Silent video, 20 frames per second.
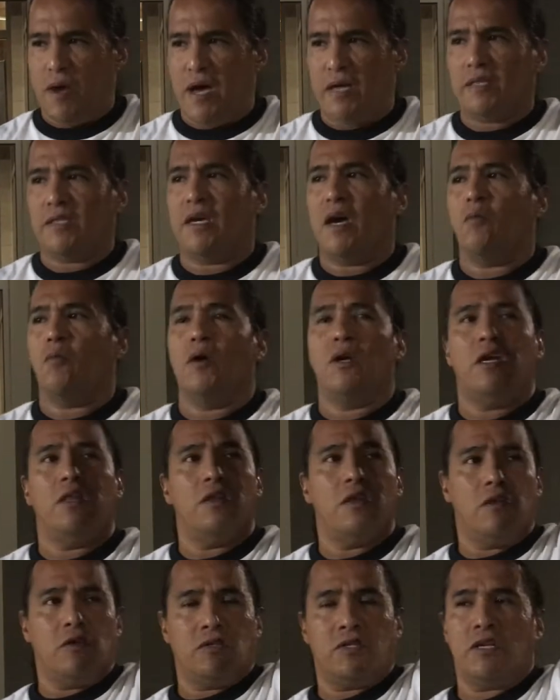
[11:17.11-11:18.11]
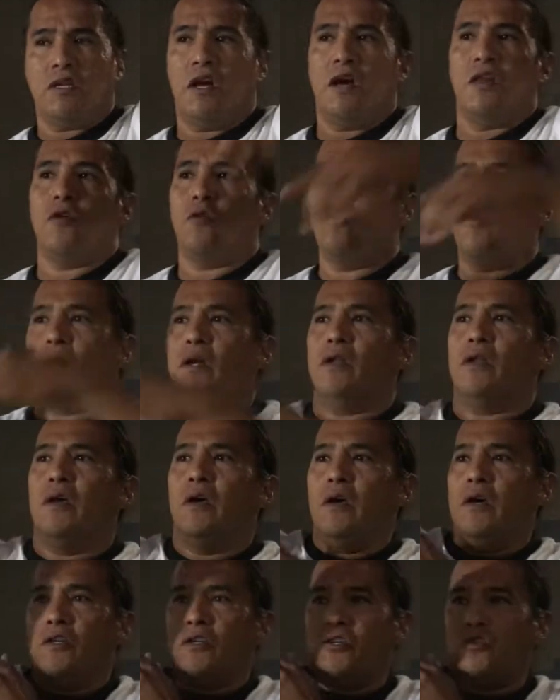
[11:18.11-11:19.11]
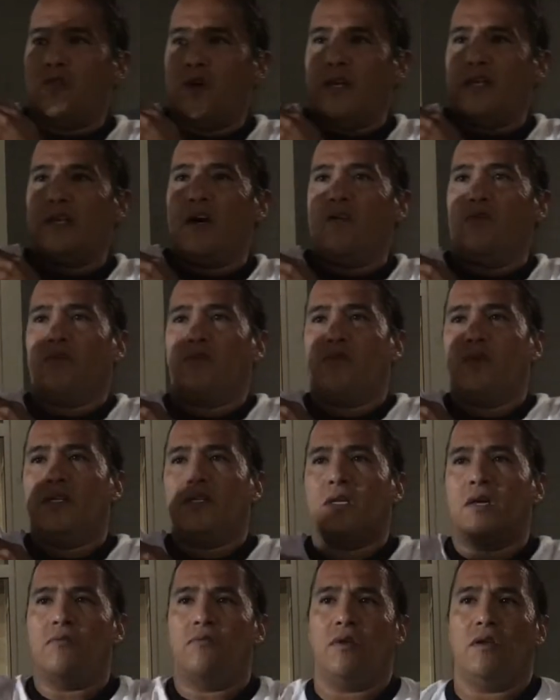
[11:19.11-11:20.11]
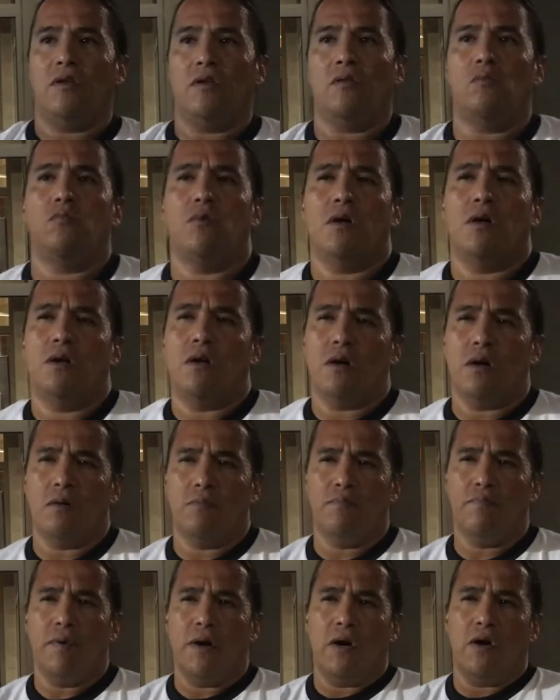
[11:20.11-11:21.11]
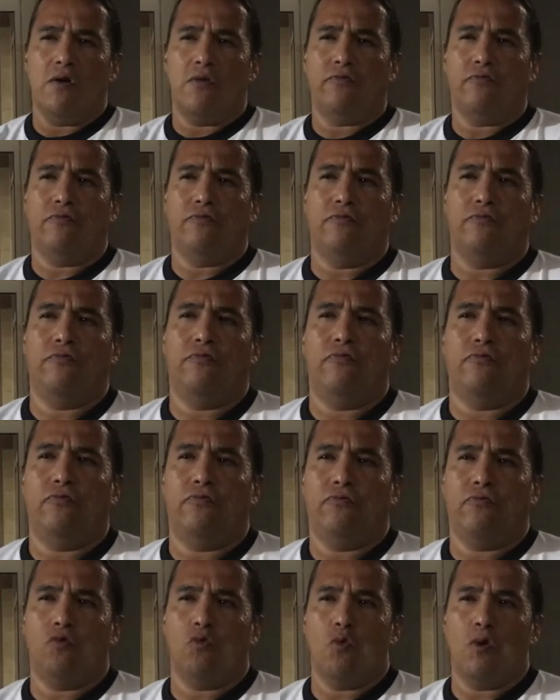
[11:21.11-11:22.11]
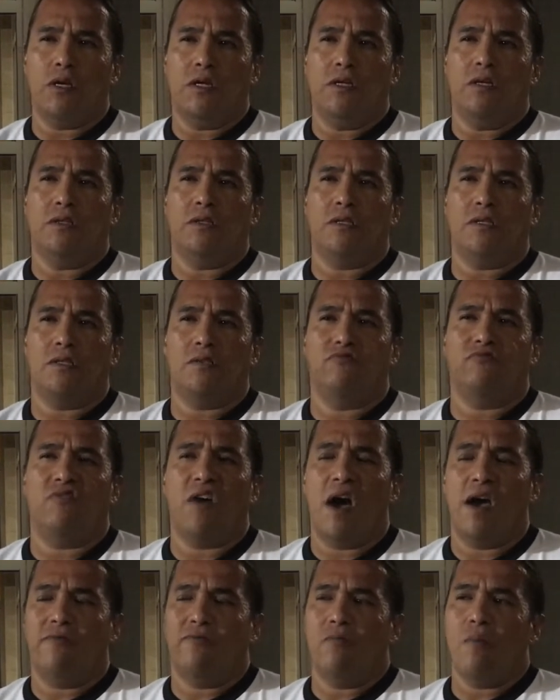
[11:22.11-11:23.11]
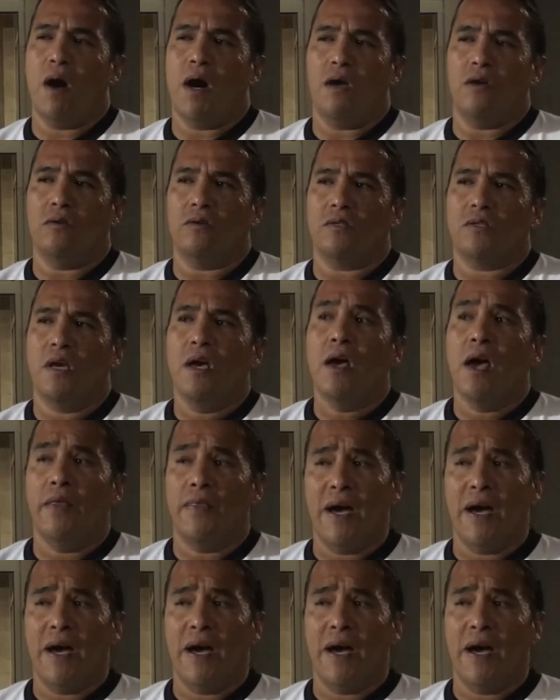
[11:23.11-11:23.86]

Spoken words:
pass that one, and then there's another one straight down 371, about 25 miles, and